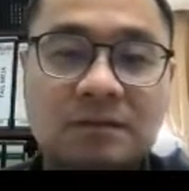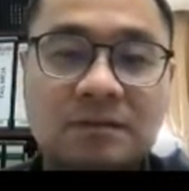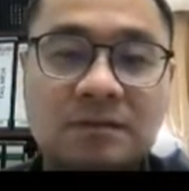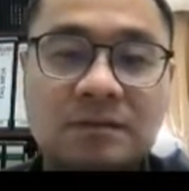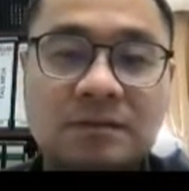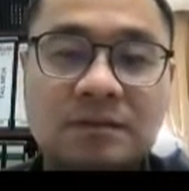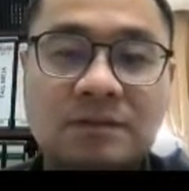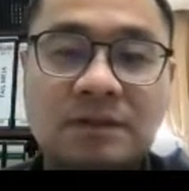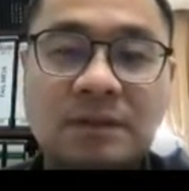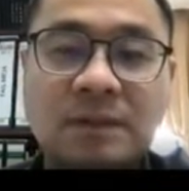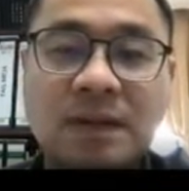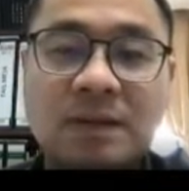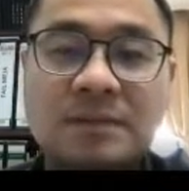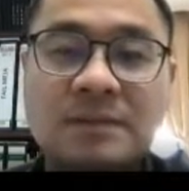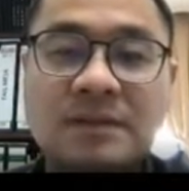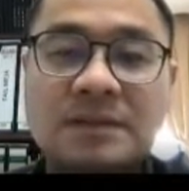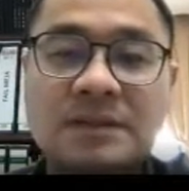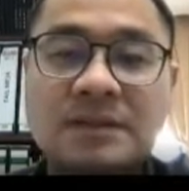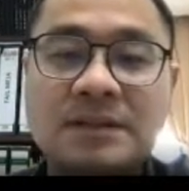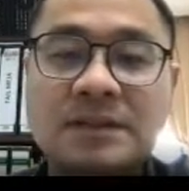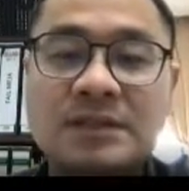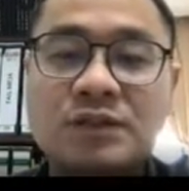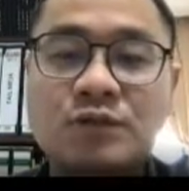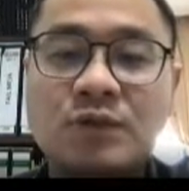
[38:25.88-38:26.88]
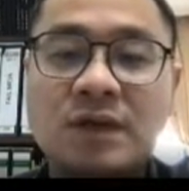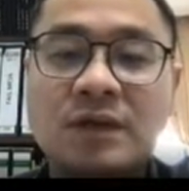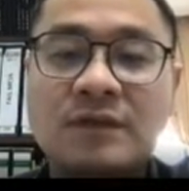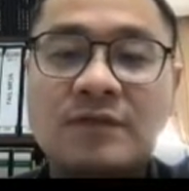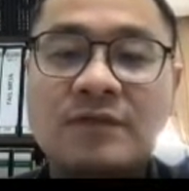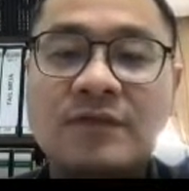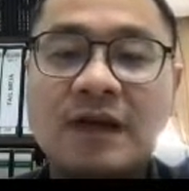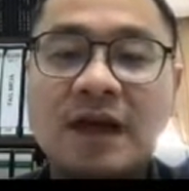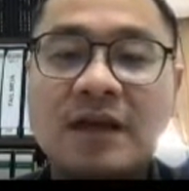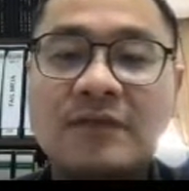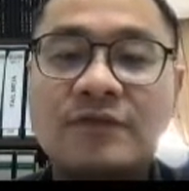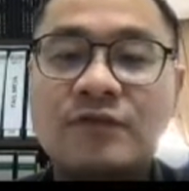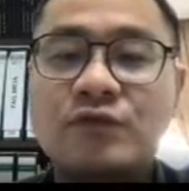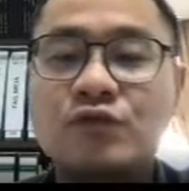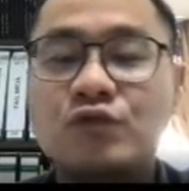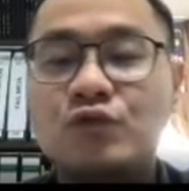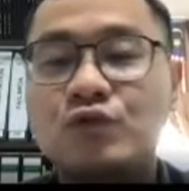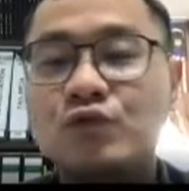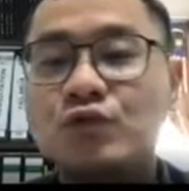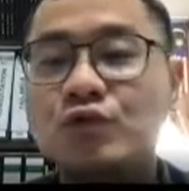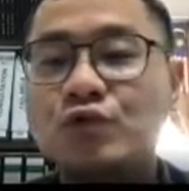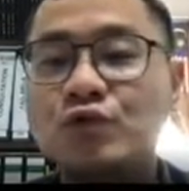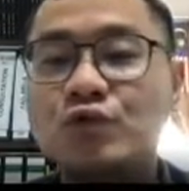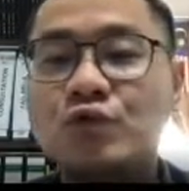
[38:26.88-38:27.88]
remember this one, 5
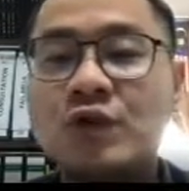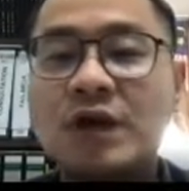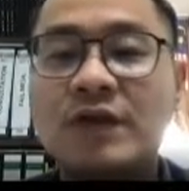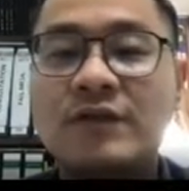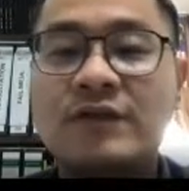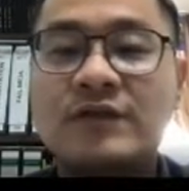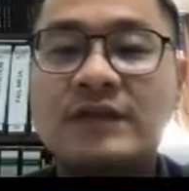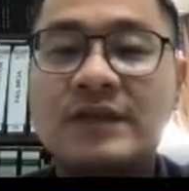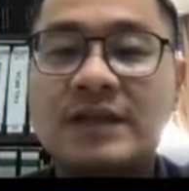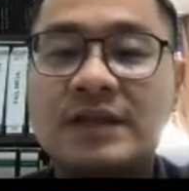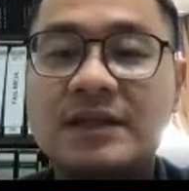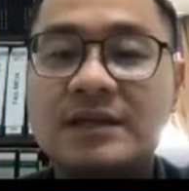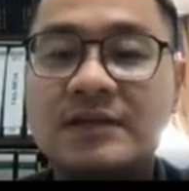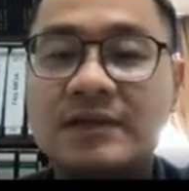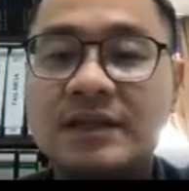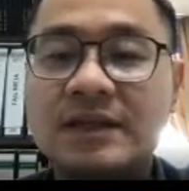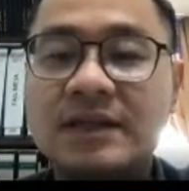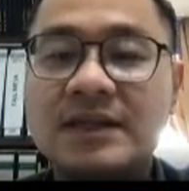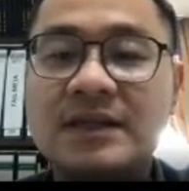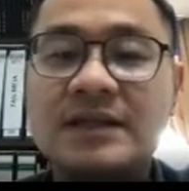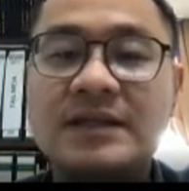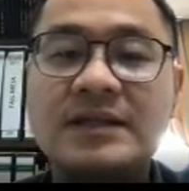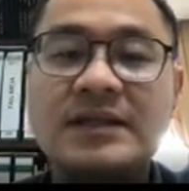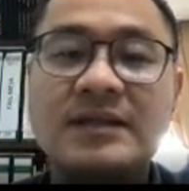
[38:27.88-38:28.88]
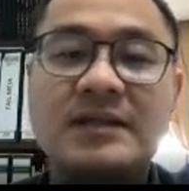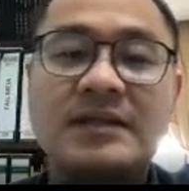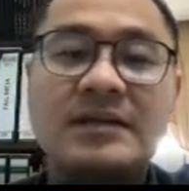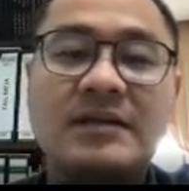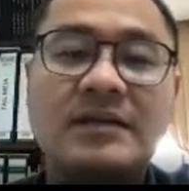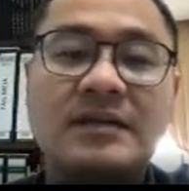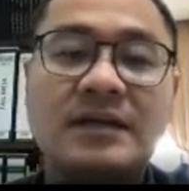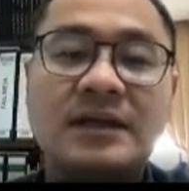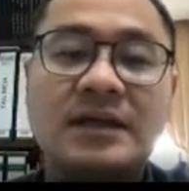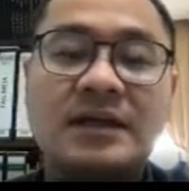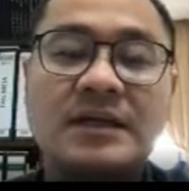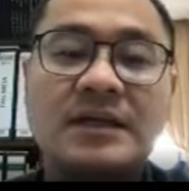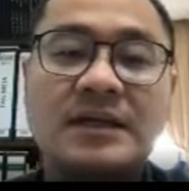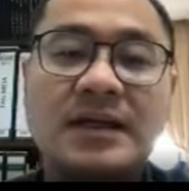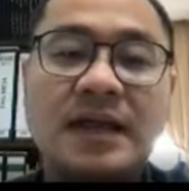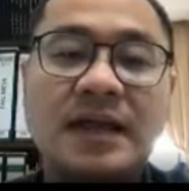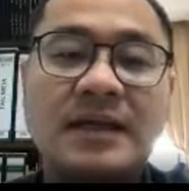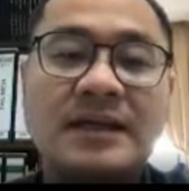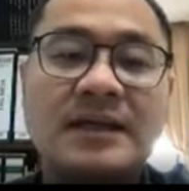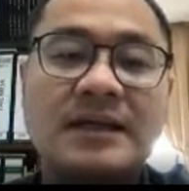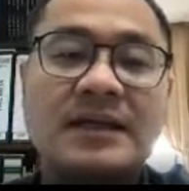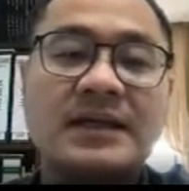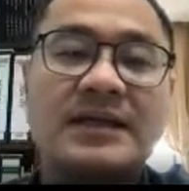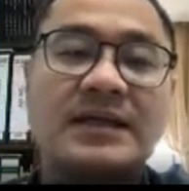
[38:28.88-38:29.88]
to 12 degree, okay,
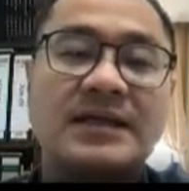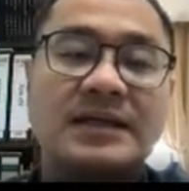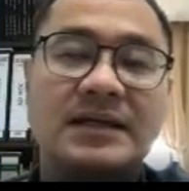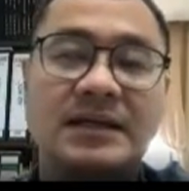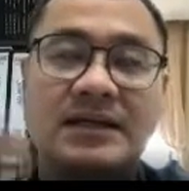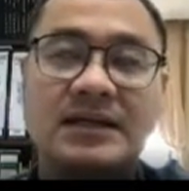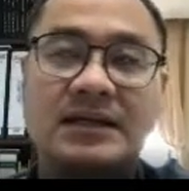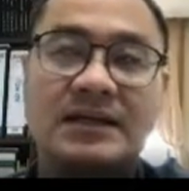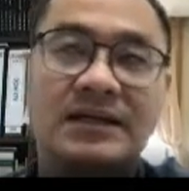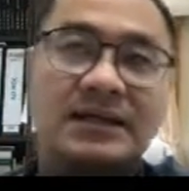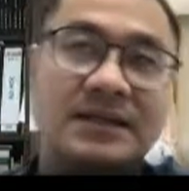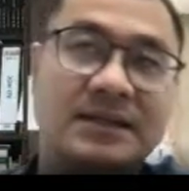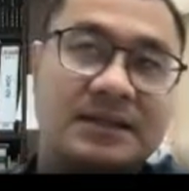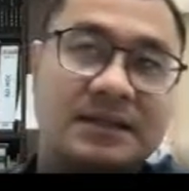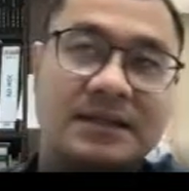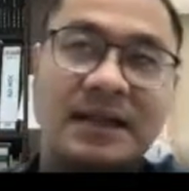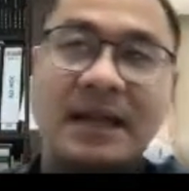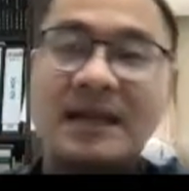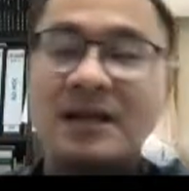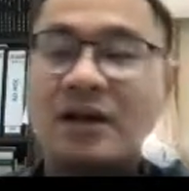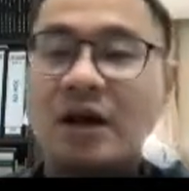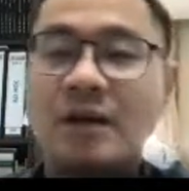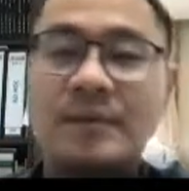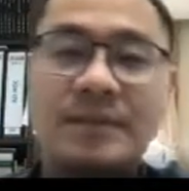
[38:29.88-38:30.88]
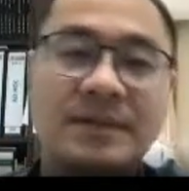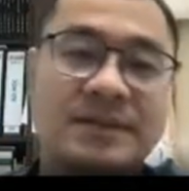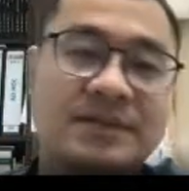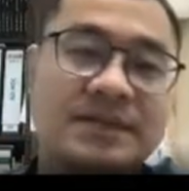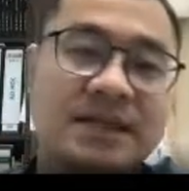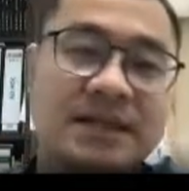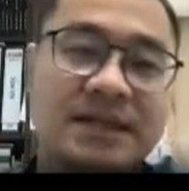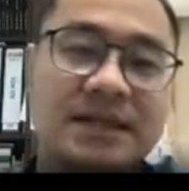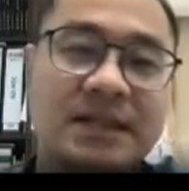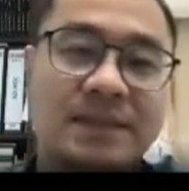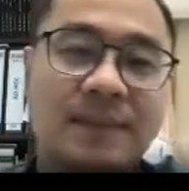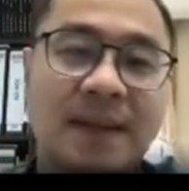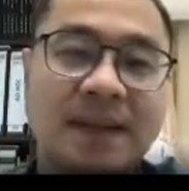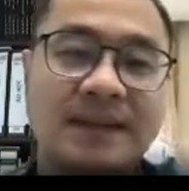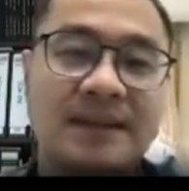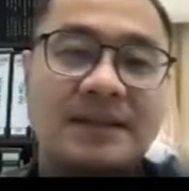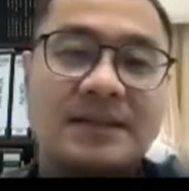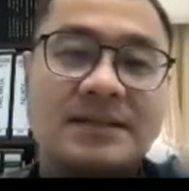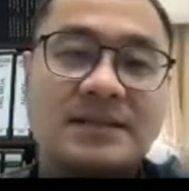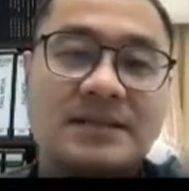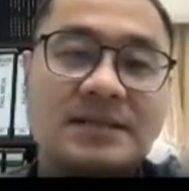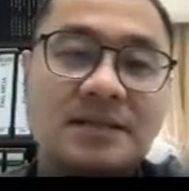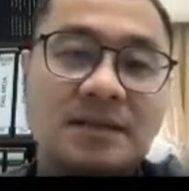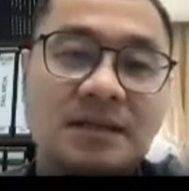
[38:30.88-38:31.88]
and the lag compensator
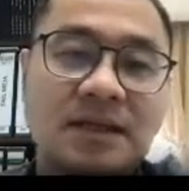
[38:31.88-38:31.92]
patterns.